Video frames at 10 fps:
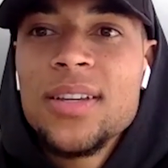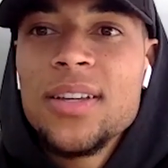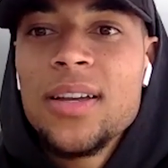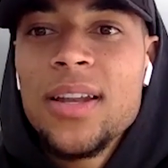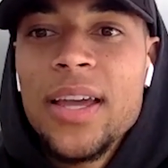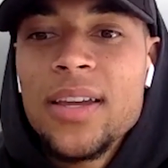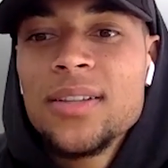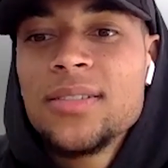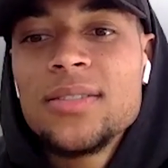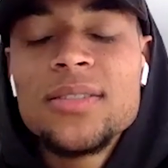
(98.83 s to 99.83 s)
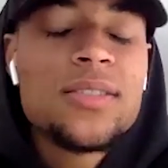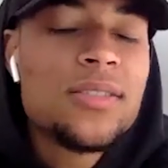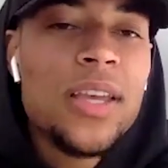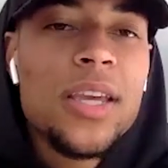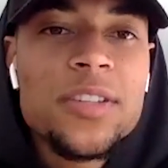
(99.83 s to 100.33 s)
Uh, like
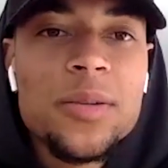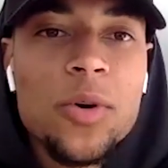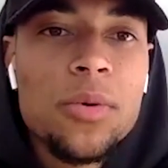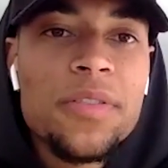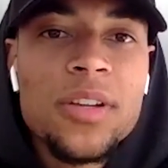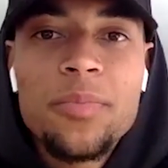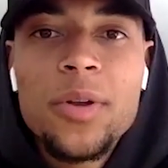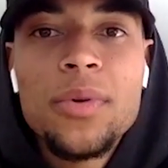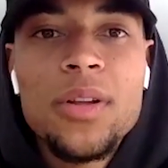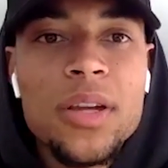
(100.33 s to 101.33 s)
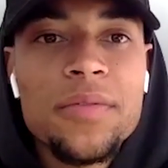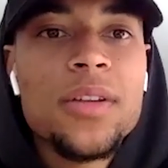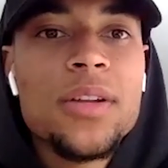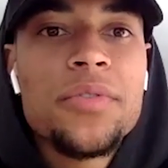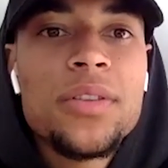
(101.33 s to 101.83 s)
AFC Bournemouth and the Premier League have
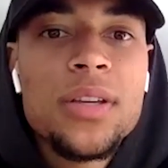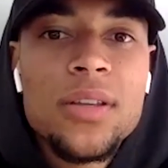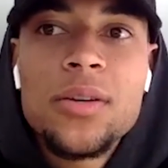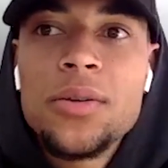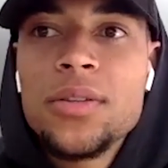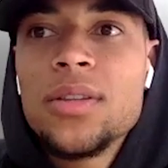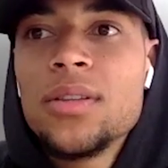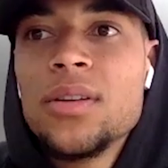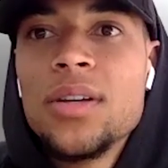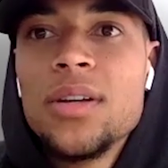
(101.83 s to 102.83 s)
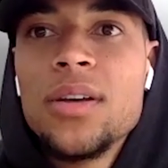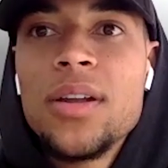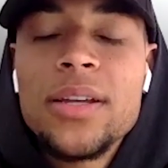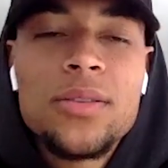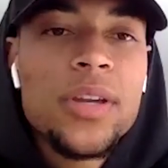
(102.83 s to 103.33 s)
done everything they could, uh,
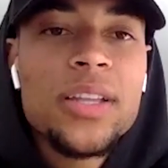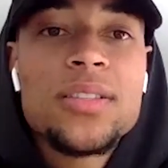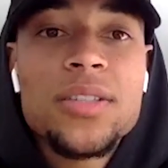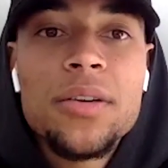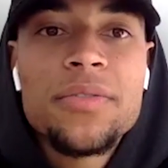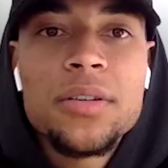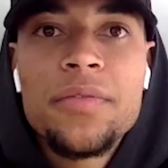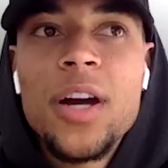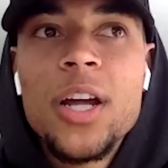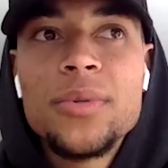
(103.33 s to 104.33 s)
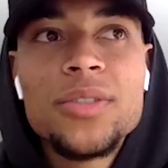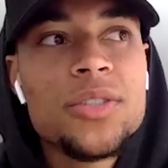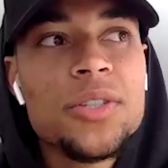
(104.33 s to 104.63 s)
like to get the safest environment.